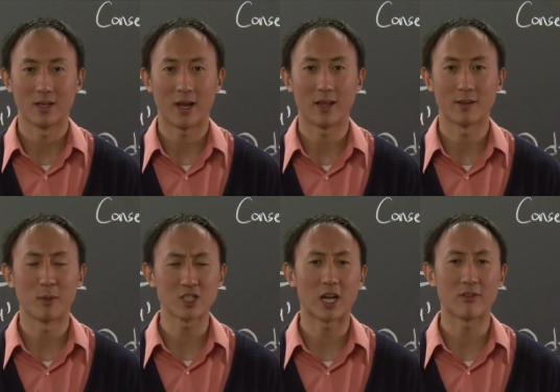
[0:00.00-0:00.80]
and the
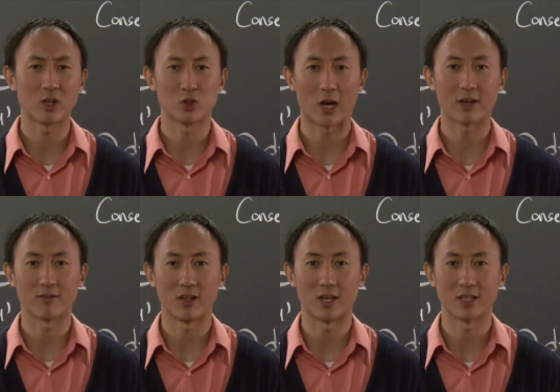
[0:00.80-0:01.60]
much heavier
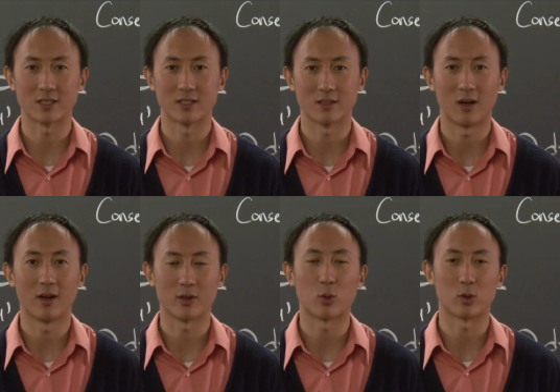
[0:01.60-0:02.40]
dragonflies
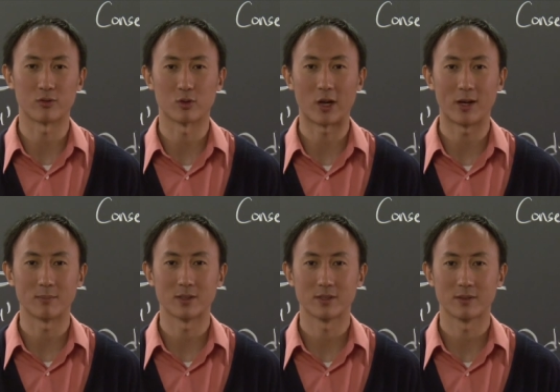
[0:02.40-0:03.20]
on the order of
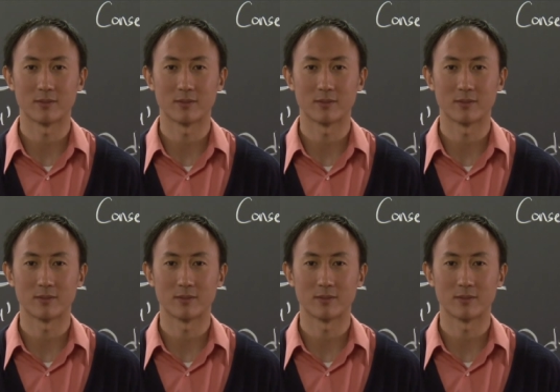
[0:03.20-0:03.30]
grams.